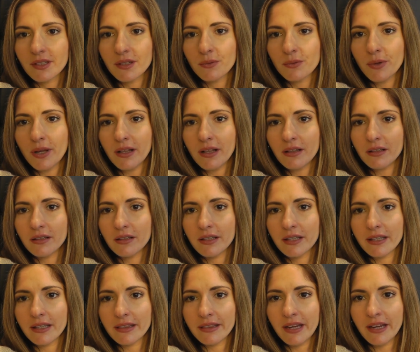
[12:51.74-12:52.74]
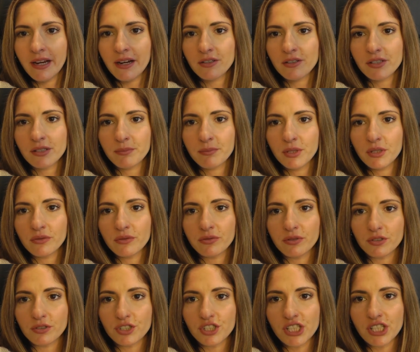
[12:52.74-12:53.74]
Well, there's a
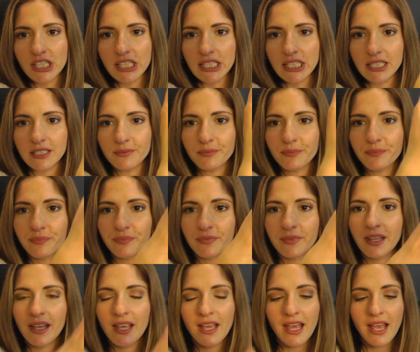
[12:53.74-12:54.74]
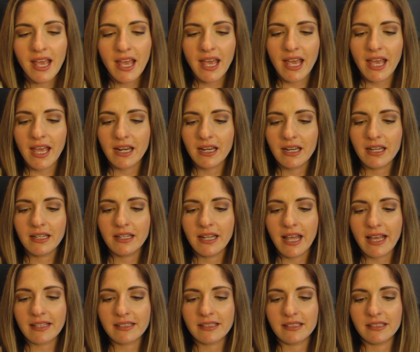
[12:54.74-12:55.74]
beautiful sheen. And it
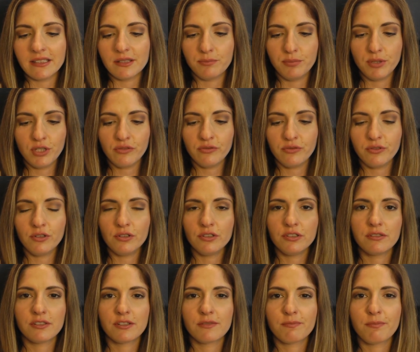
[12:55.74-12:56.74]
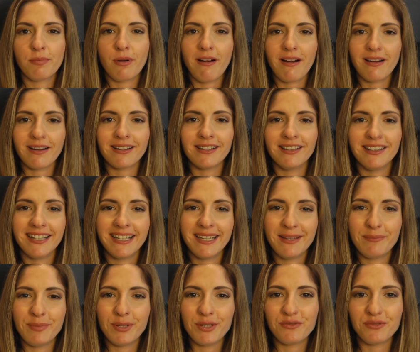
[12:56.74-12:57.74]
has this beautiful, sparkly,
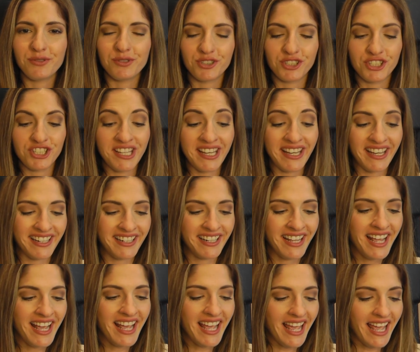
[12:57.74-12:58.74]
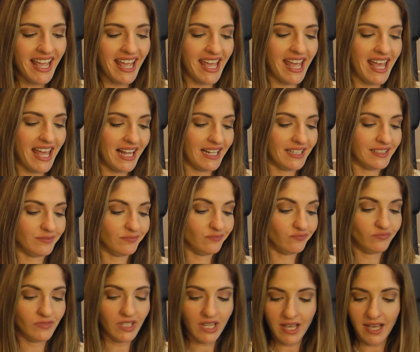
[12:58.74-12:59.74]
beautiful sheen.
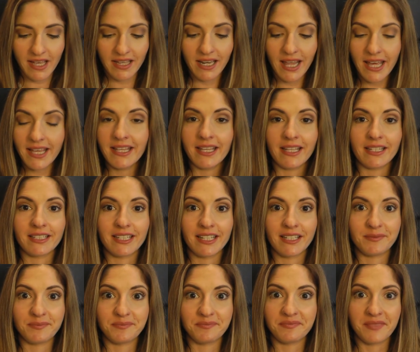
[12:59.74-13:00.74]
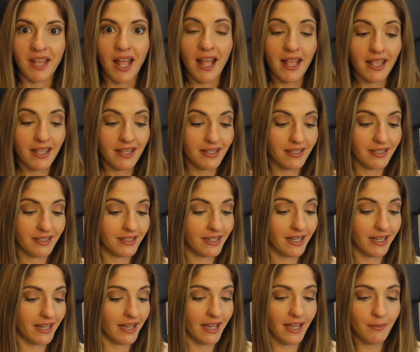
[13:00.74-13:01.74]
Um, yeah, I like it and I,
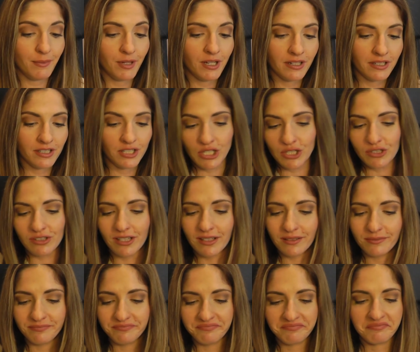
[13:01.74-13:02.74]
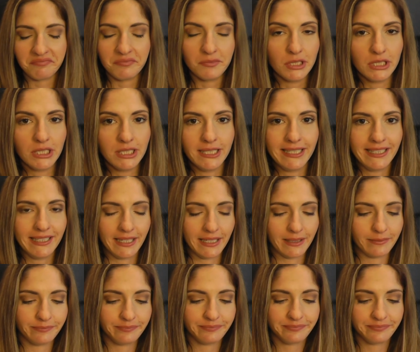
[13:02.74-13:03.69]
I am gonna use it. Voila!